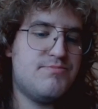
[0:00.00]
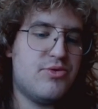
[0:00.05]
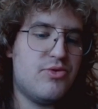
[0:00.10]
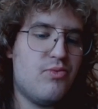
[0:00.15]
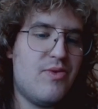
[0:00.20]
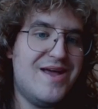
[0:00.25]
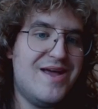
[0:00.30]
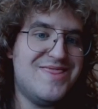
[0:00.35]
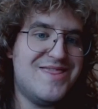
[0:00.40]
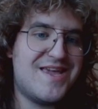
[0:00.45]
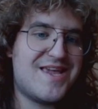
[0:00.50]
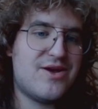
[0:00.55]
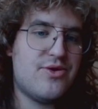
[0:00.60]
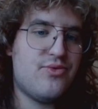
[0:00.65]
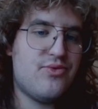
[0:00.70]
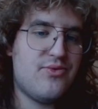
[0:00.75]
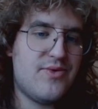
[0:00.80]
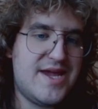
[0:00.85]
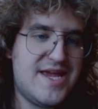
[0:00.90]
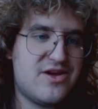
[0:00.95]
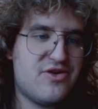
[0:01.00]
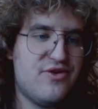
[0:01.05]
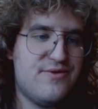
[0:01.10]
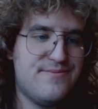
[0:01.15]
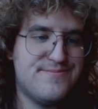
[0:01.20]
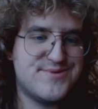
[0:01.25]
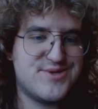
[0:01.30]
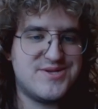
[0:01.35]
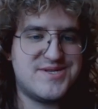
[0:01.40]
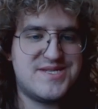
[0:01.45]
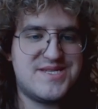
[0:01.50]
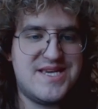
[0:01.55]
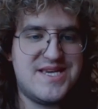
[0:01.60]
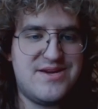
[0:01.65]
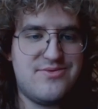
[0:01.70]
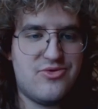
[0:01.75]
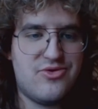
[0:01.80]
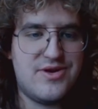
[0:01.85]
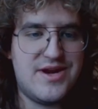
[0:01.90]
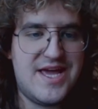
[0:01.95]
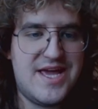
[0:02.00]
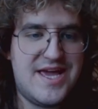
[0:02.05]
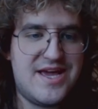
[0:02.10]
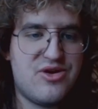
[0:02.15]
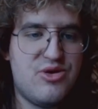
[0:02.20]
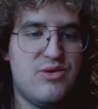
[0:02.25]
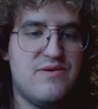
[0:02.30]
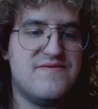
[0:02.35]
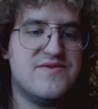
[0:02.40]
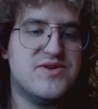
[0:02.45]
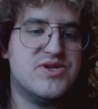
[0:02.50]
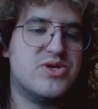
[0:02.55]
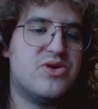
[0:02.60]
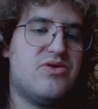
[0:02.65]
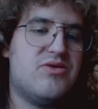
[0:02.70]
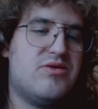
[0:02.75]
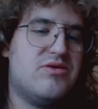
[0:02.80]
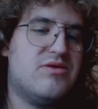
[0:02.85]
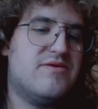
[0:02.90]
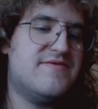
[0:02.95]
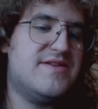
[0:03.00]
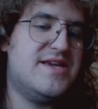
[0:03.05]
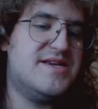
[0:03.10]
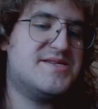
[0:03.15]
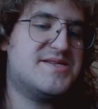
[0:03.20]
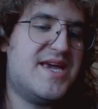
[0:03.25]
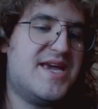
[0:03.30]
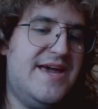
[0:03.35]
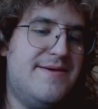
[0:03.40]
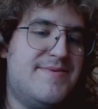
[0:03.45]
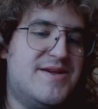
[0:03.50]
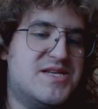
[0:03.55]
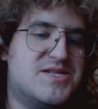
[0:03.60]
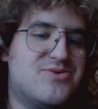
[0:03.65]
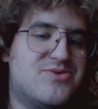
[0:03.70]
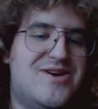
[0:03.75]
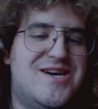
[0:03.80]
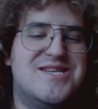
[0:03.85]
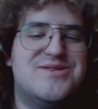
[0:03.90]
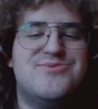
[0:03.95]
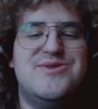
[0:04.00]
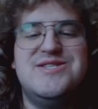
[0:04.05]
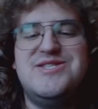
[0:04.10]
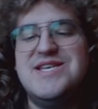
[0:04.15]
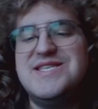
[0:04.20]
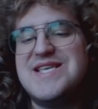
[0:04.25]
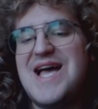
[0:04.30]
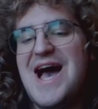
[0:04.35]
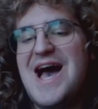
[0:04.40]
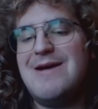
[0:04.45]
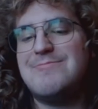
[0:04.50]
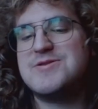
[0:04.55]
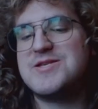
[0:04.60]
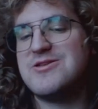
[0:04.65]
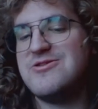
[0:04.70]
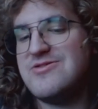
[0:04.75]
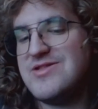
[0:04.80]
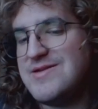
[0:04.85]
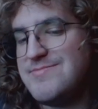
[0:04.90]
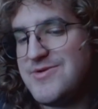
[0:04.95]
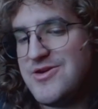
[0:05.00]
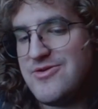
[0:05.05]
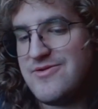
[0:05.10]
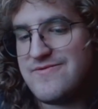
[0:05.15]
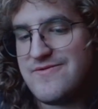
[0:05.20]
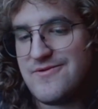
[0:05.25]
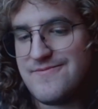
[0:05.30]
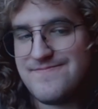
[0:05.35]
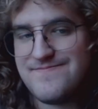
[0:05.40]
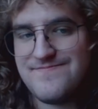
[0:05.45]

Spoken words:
but when the queen comes on c1, it covers all of the escaping squares, which is absolutely beautiful.